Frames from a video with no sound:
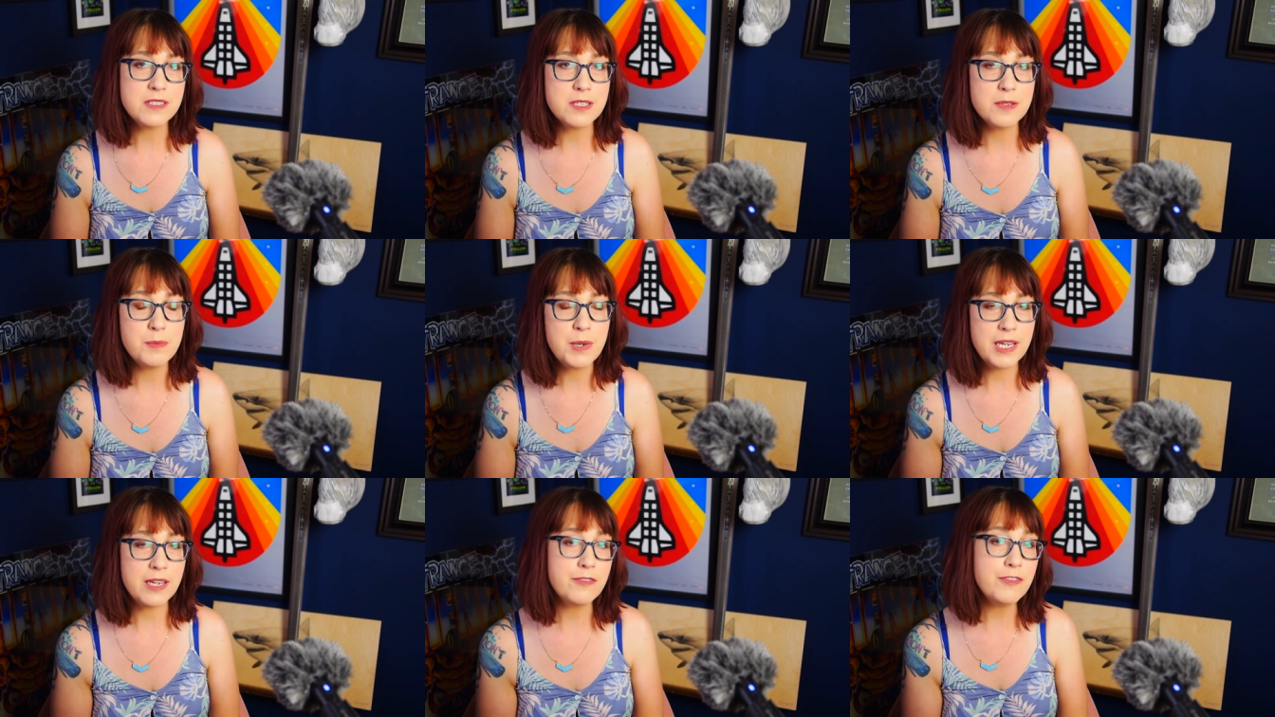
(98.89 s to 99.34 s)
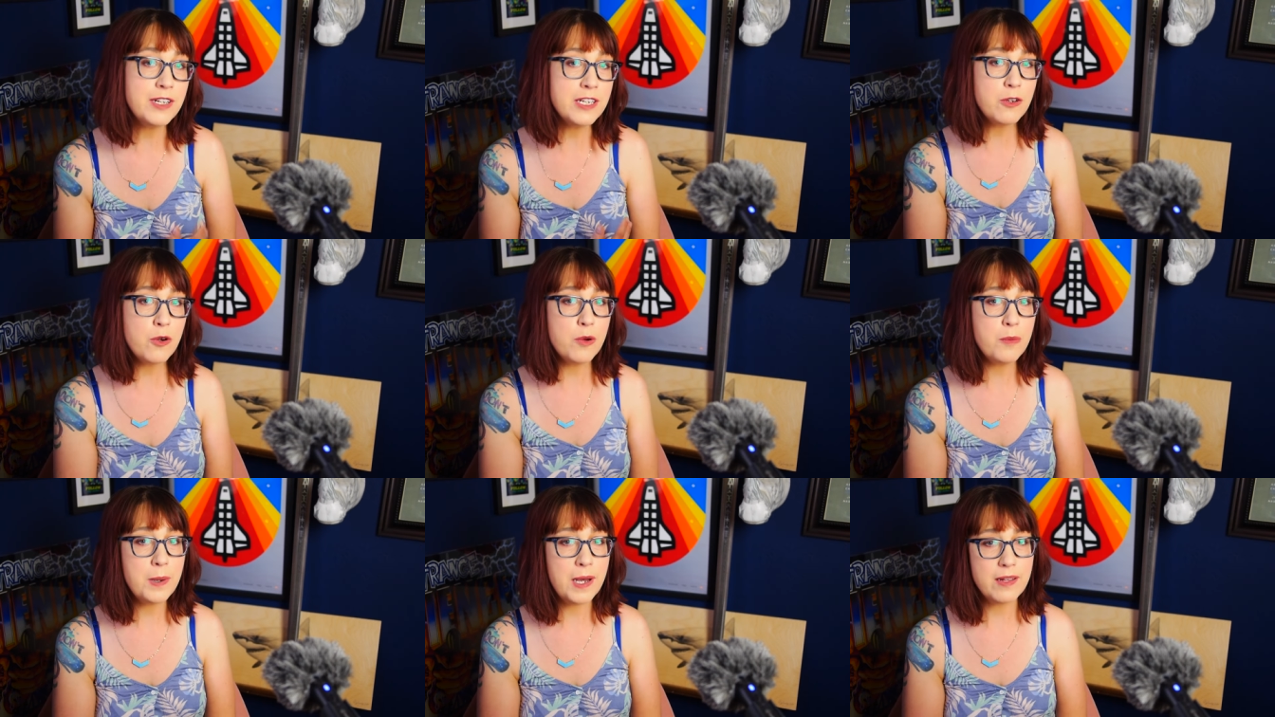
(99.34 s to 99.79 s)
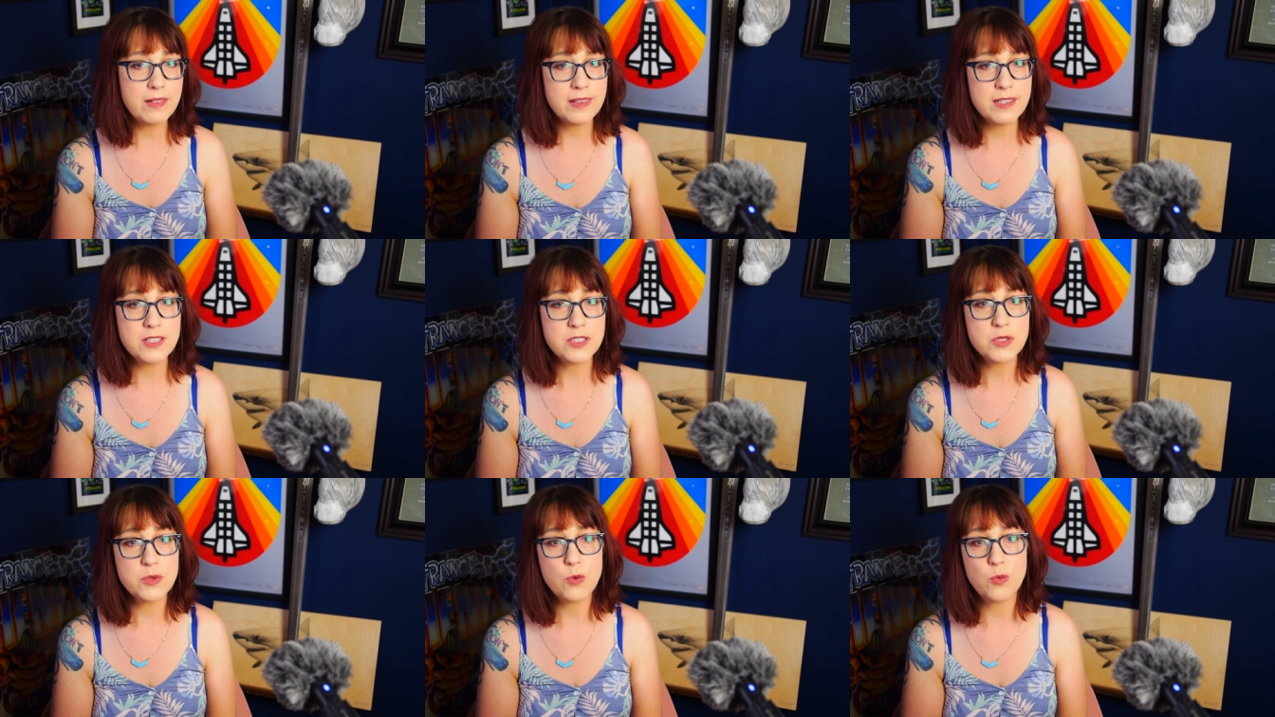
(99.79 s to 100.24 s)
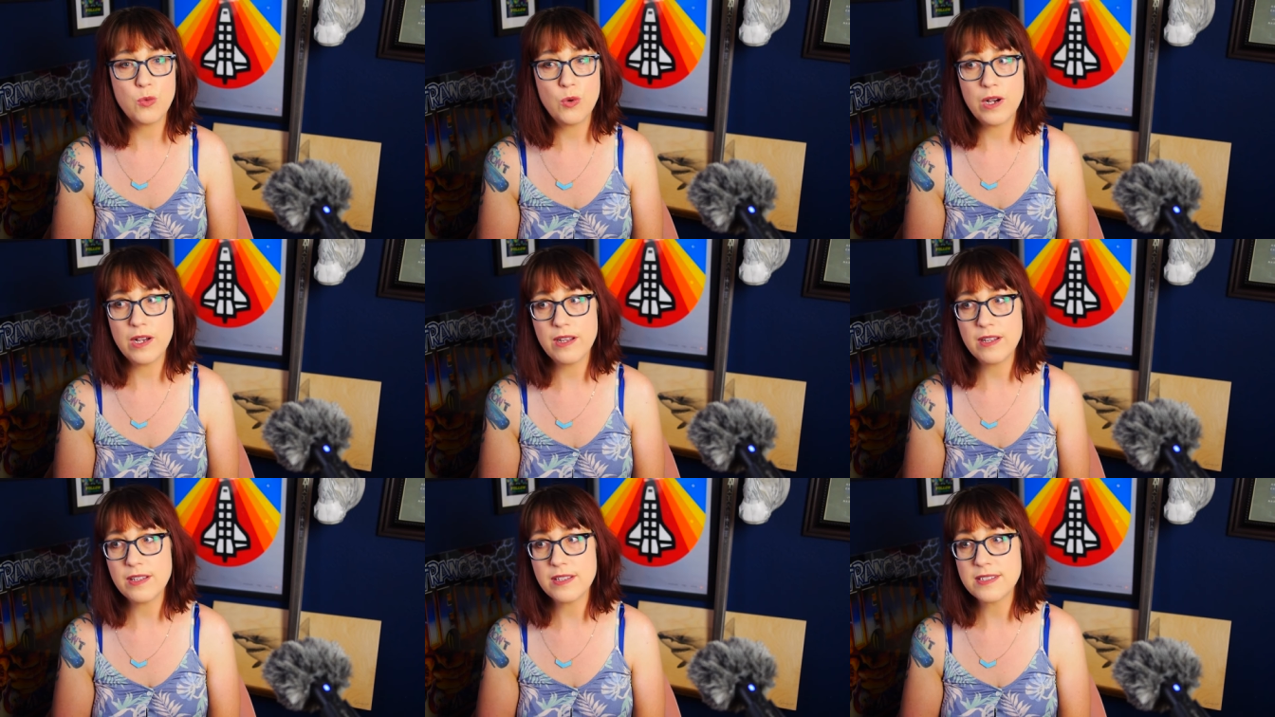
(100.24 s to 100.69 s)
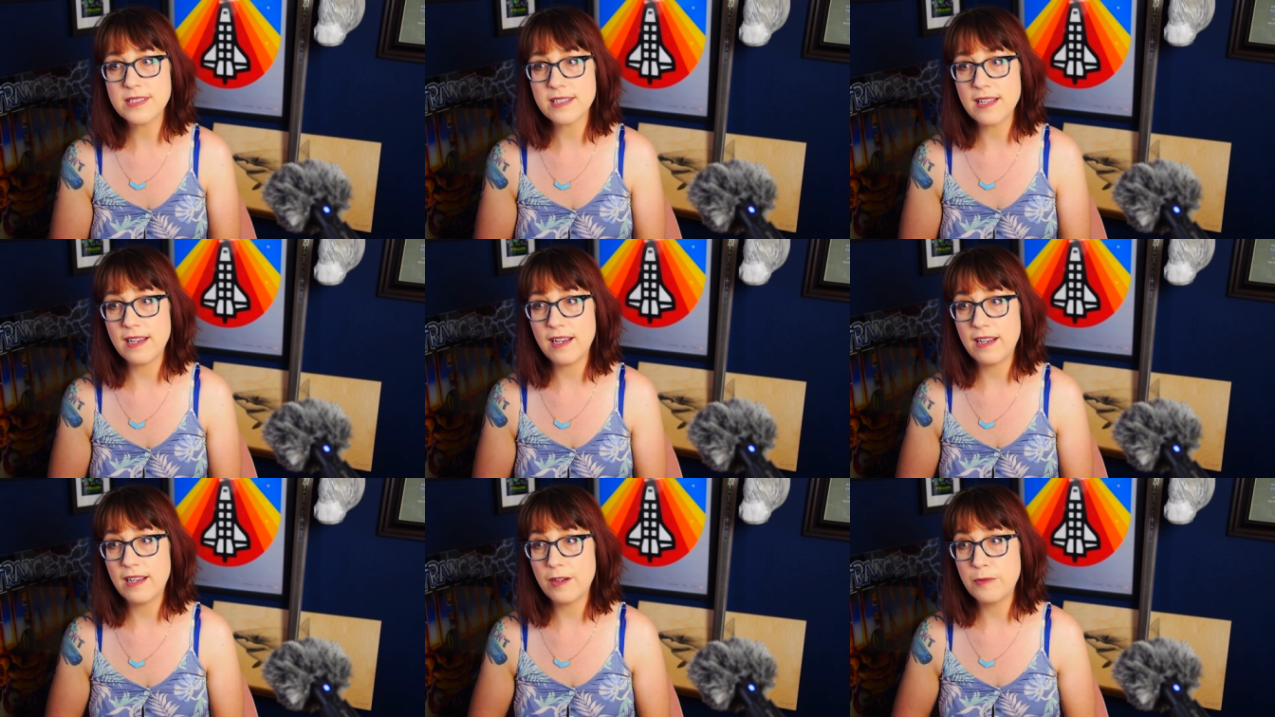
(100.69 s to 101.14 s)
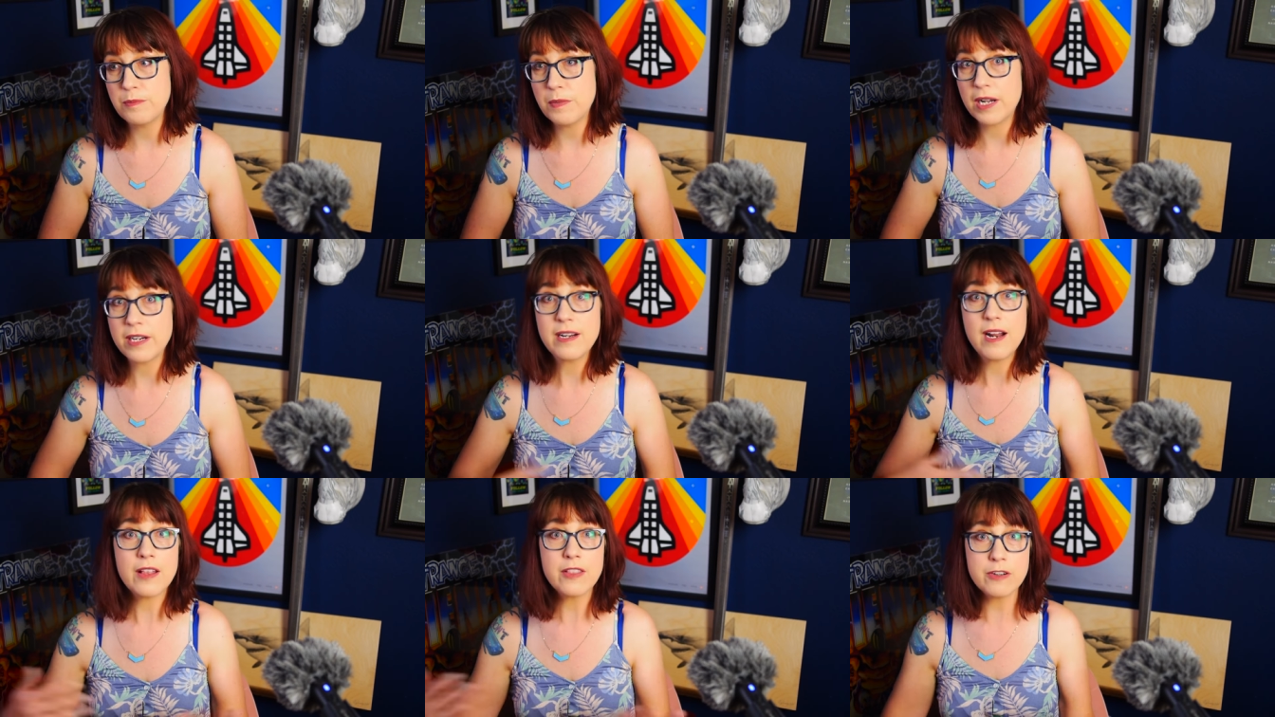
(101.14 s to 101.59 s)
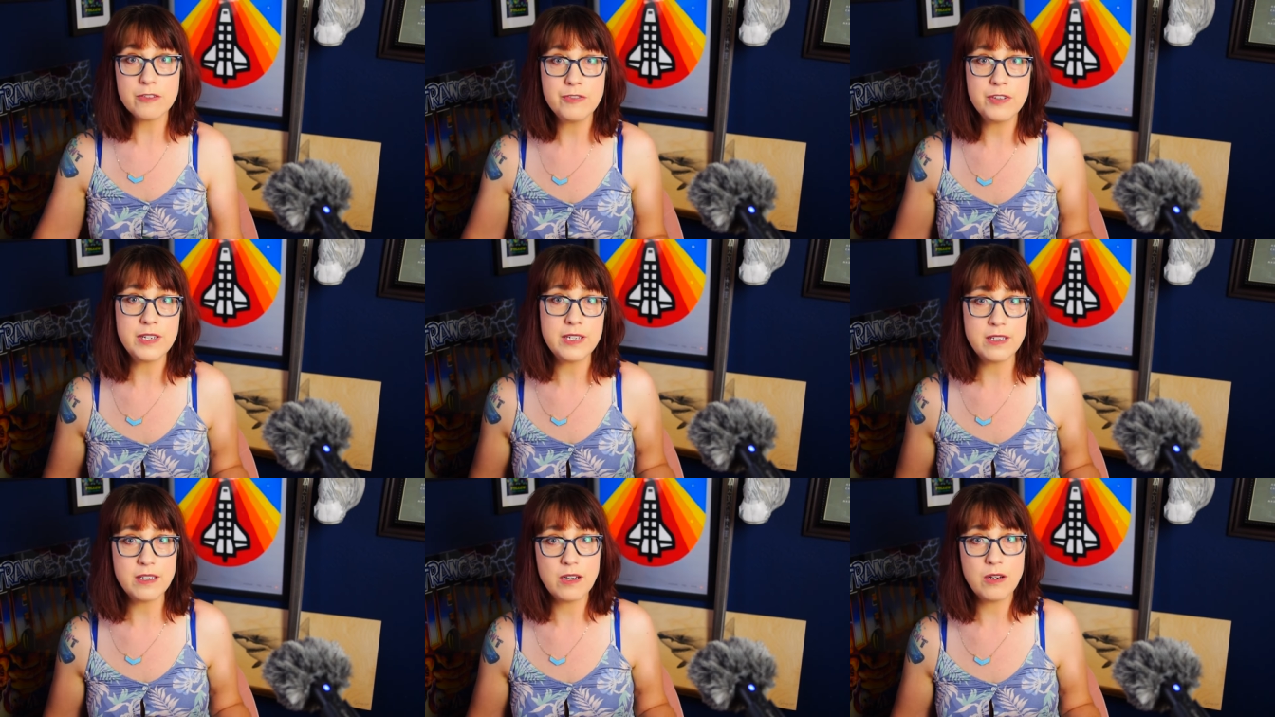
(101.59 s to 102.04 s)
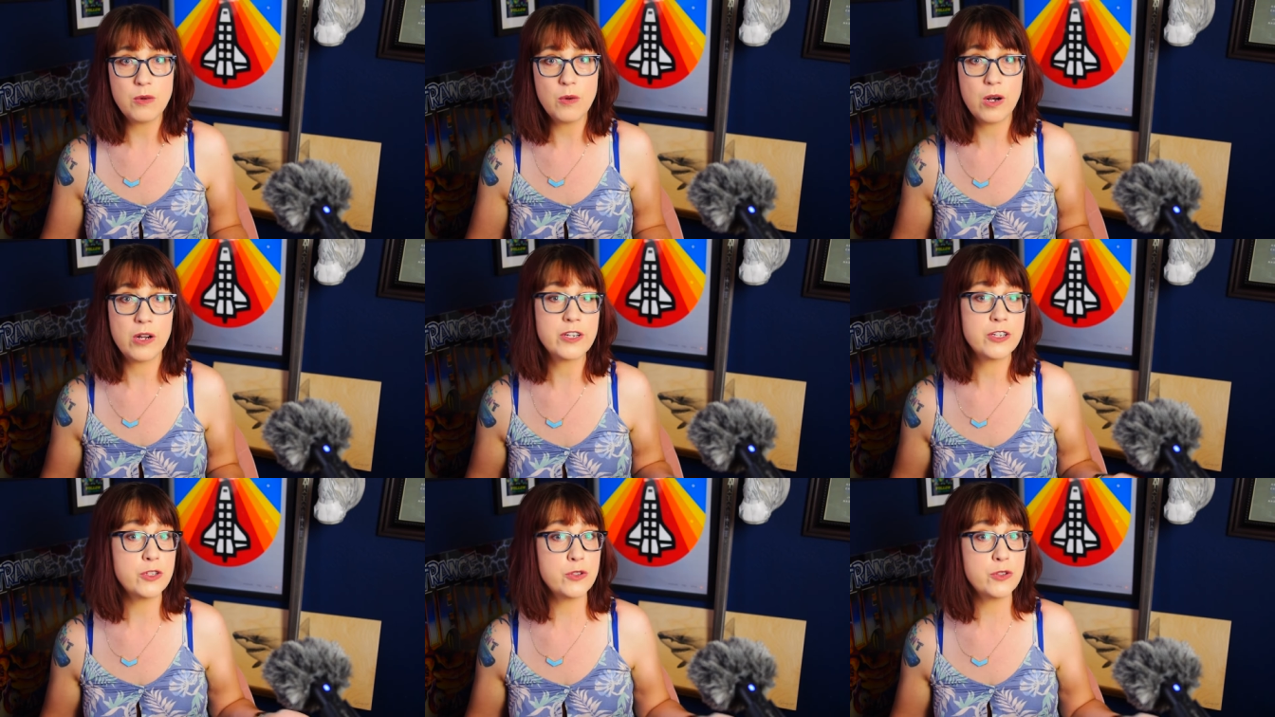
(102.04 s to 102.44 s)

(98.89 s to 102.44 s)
to make a video about this was another video on